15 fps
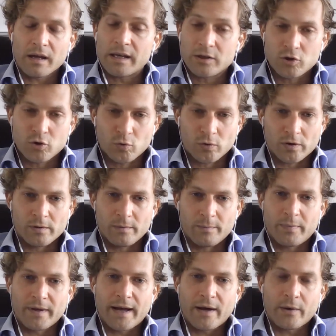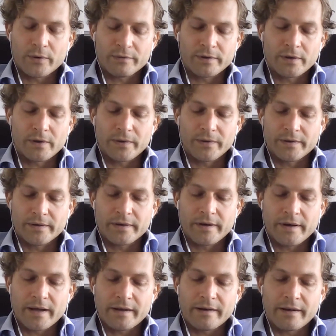Europe out of
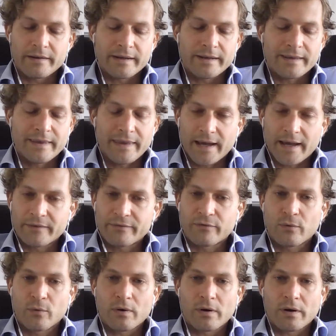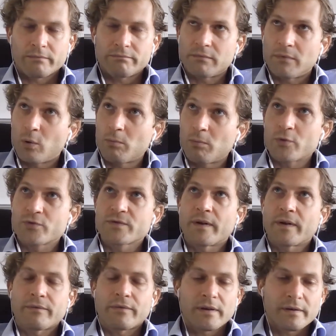London. And I did that for almost
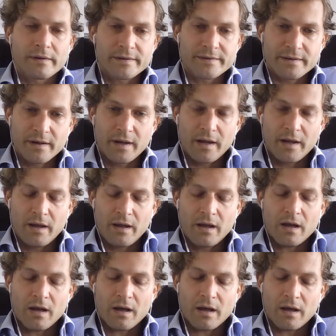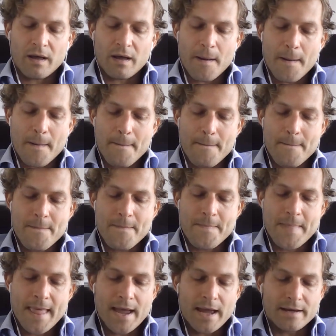5 years.
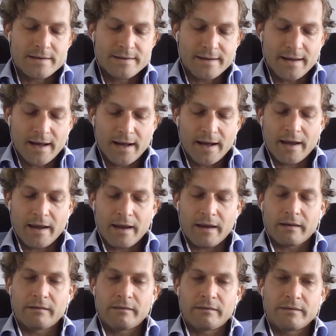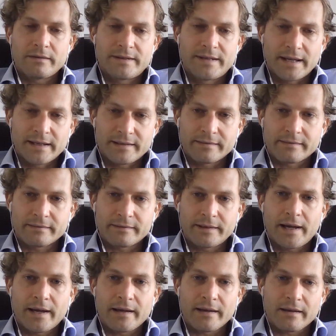And I did
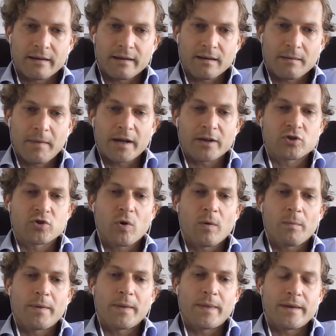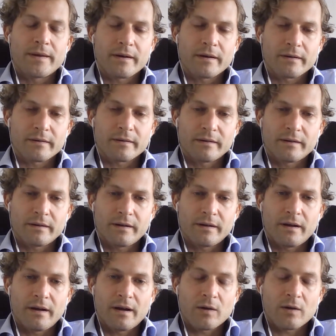like my job there,
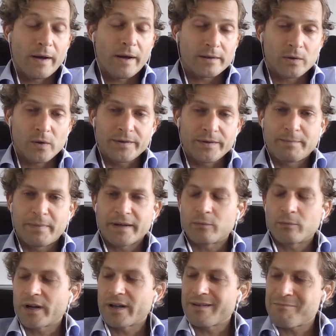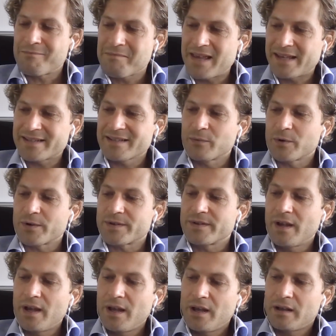quite a lot. But what I missed
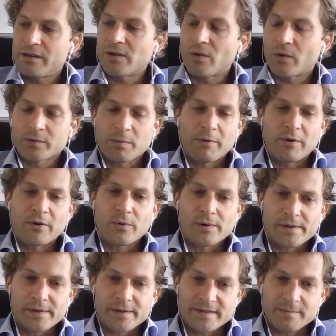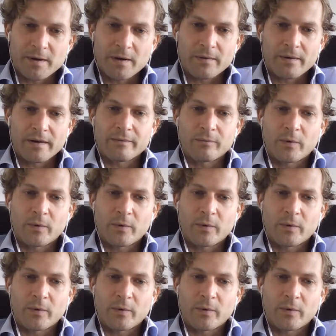was the entrepreneurial spirit.